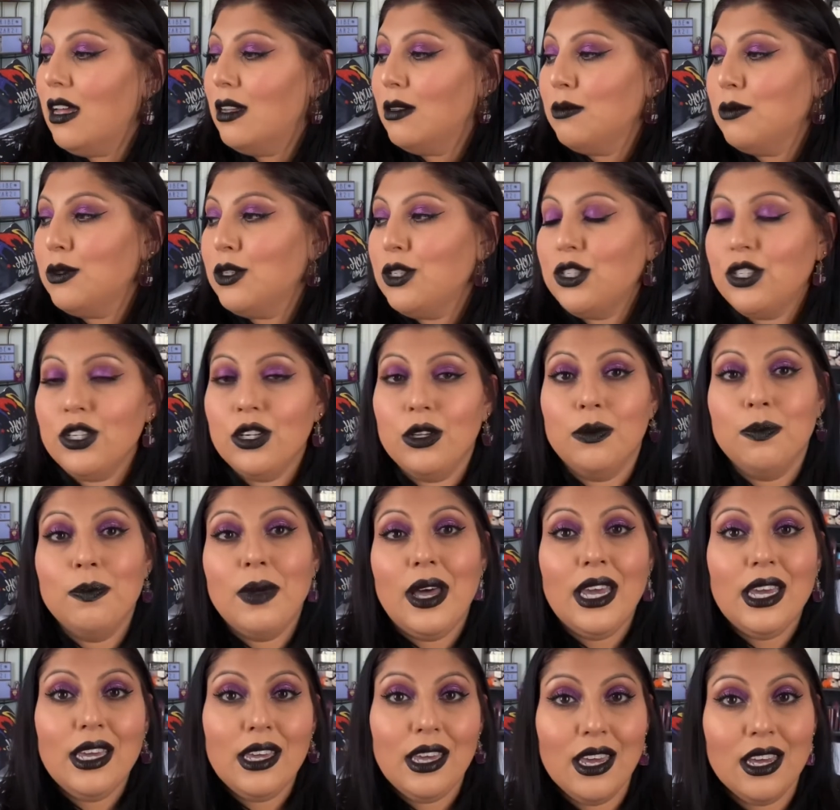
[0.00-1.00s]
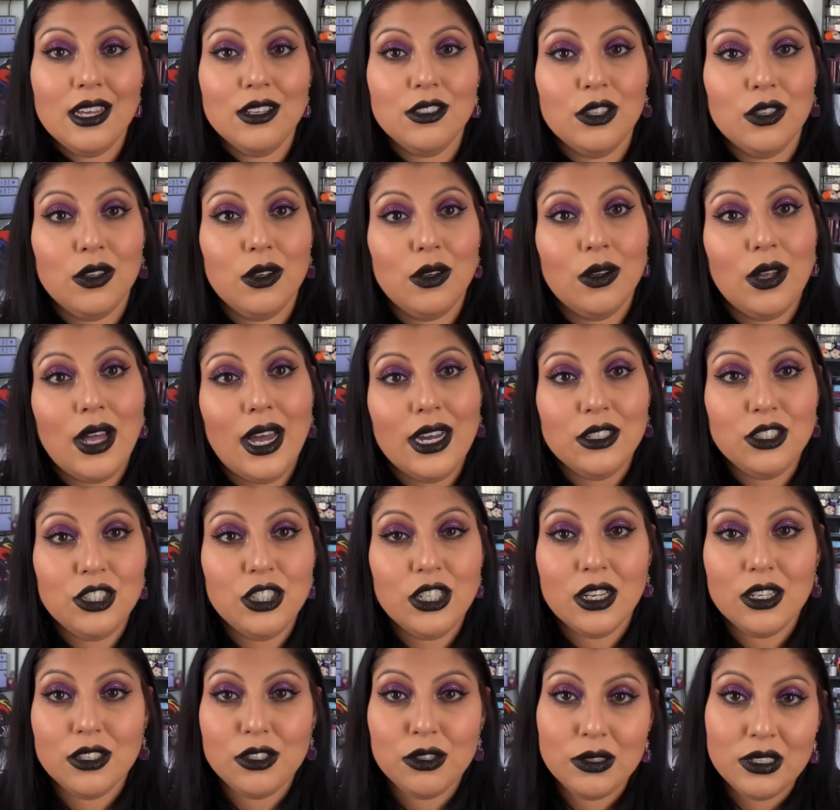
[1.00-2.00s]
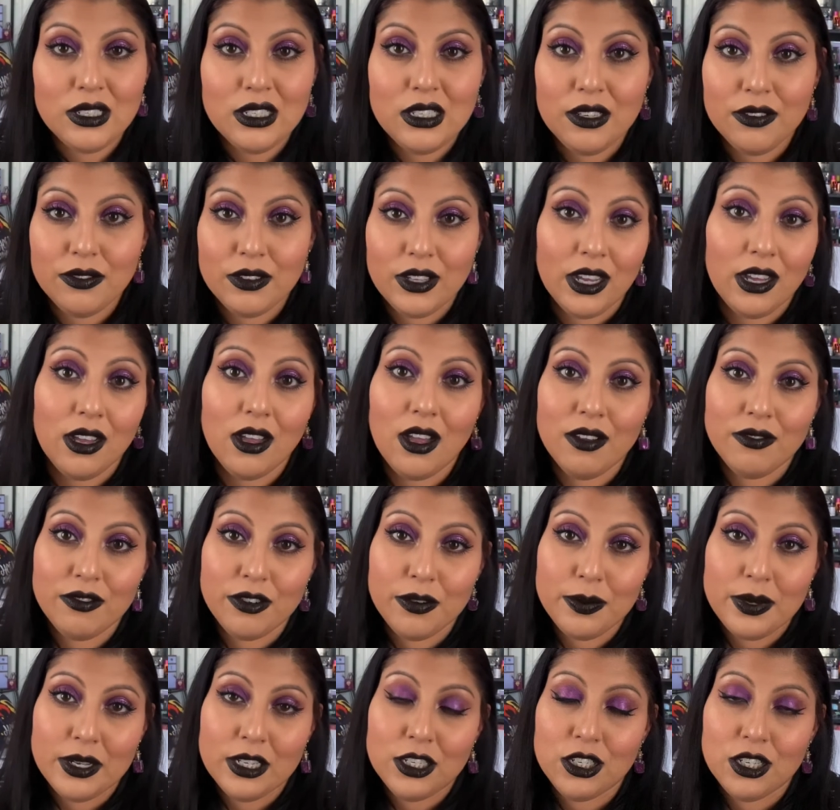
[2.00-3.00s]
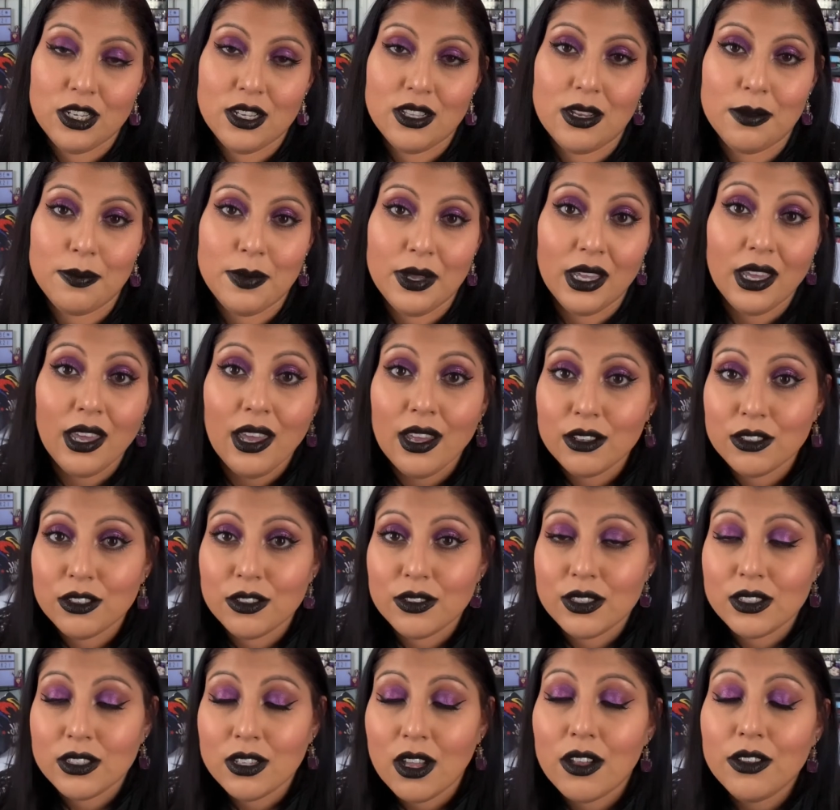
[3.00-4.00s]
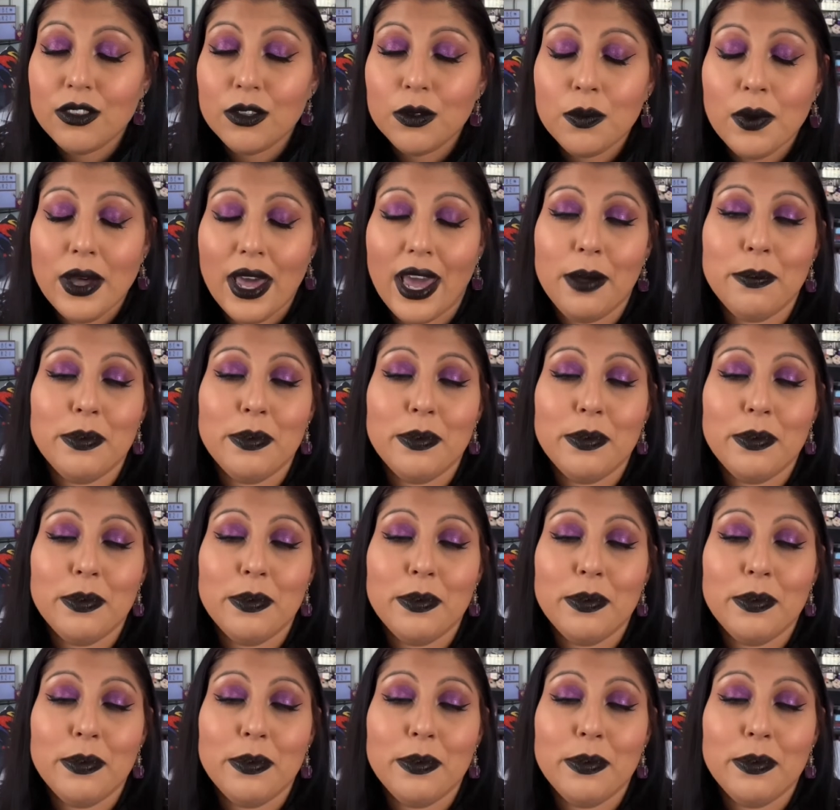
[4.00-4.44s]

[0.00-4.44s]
So my candle, I just received a confirmation that my candle is on the way,